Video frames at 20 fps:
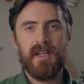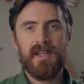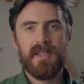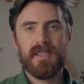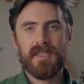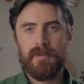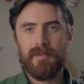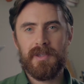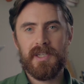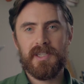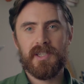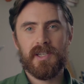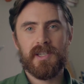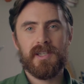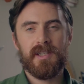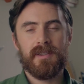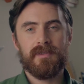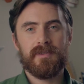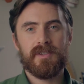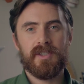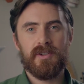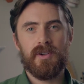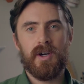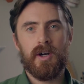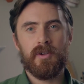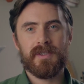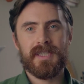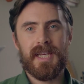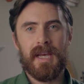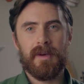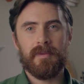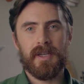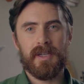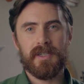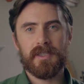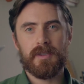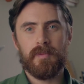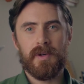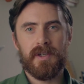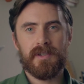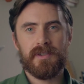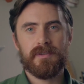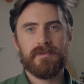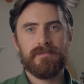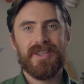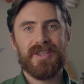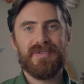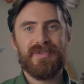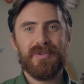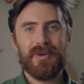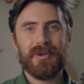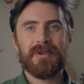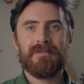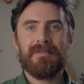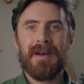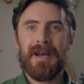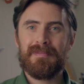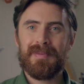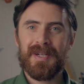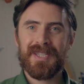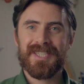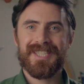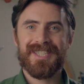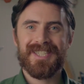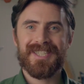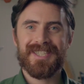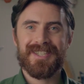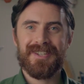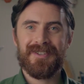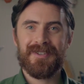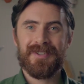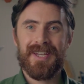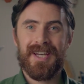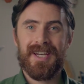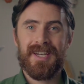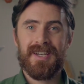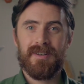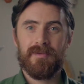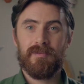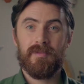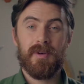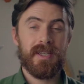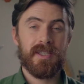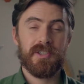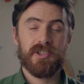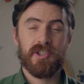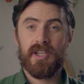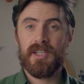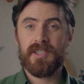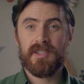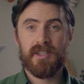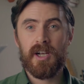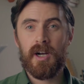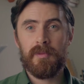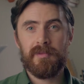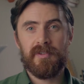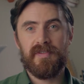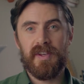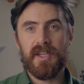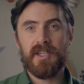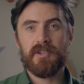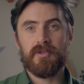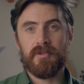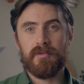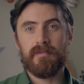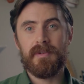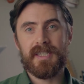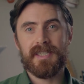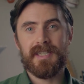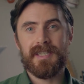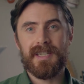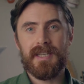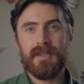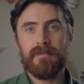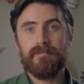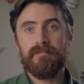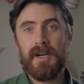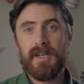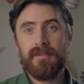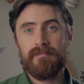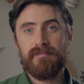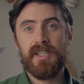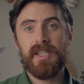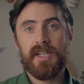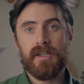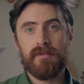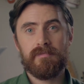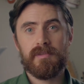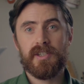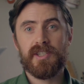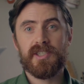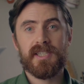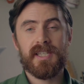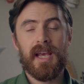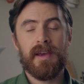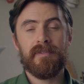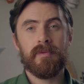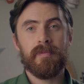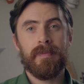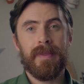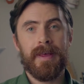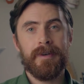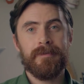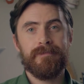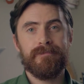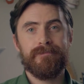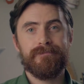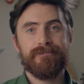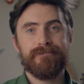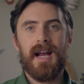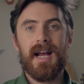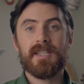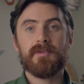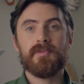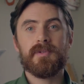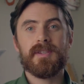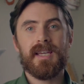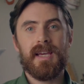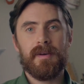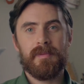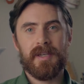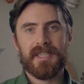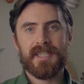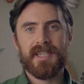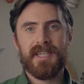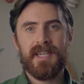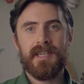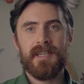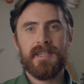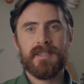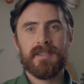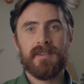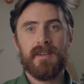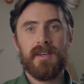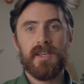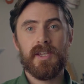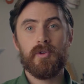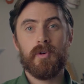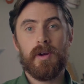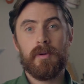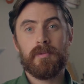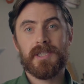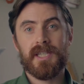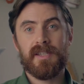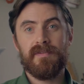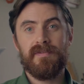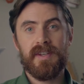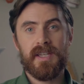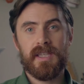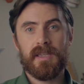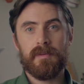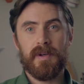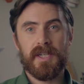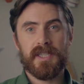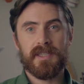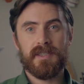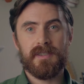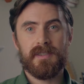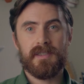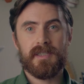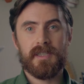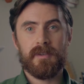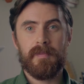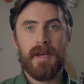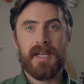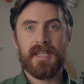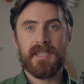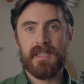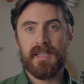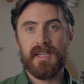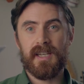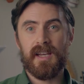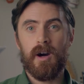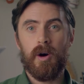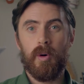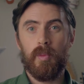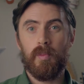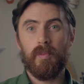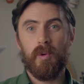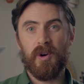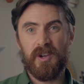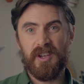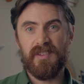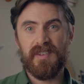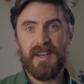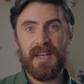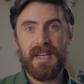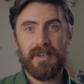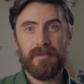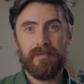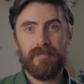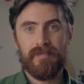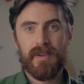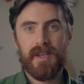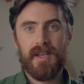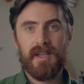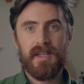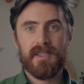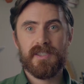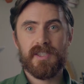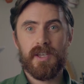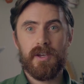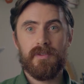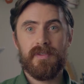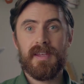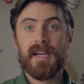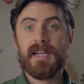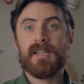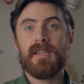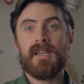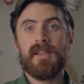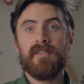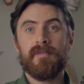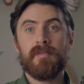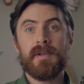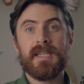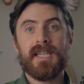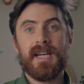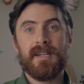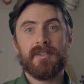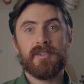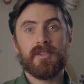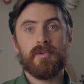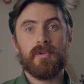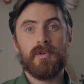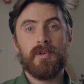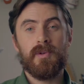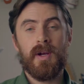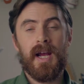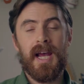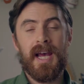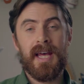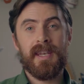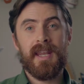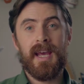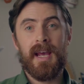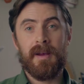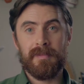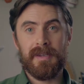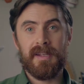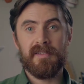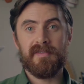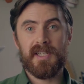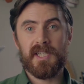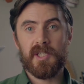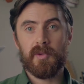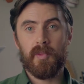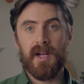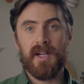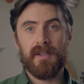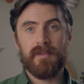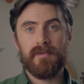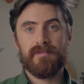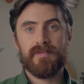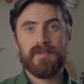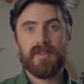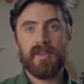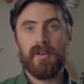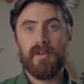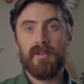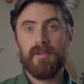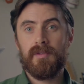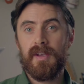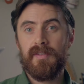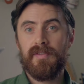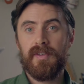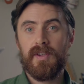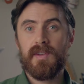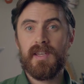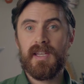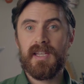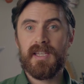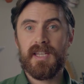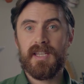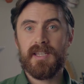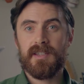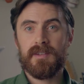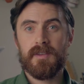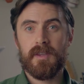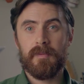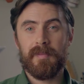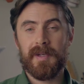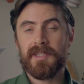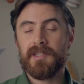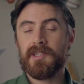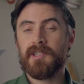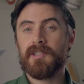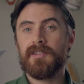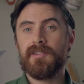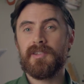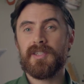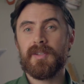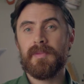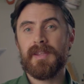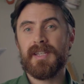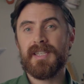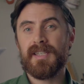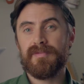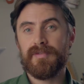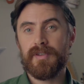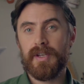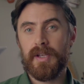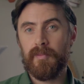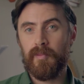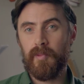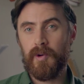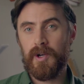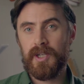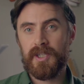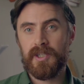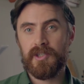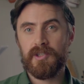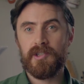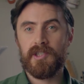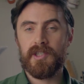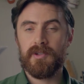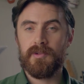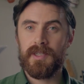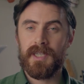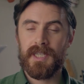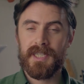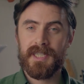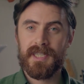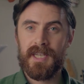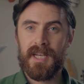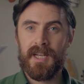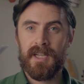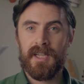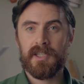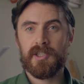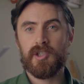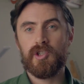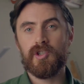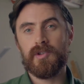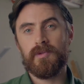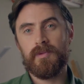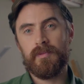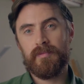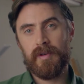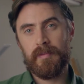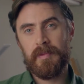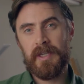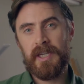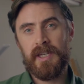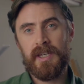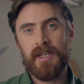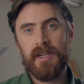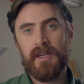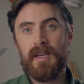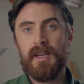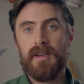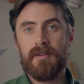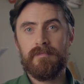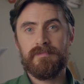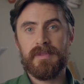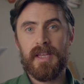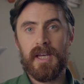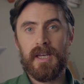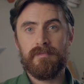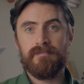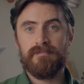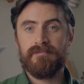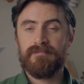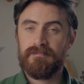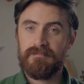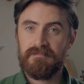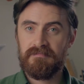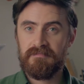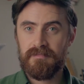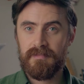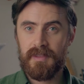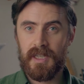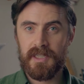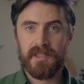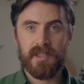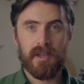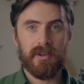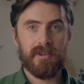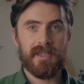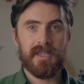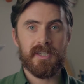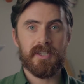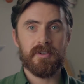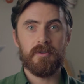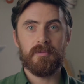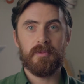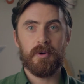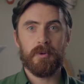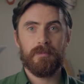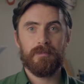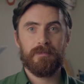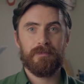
Similar to alt-tabbing, I suppose. The forward and back buttons are still there, which is a common feature admittedly, but you know, good to have them there. As with the MX keys, you're able to configure the buttons depending on what you need. So that can even be down to an app level as well. So if you needed the buttons to do something different in Word as you do in Excel, as you do in Premiere, then that's totally doable.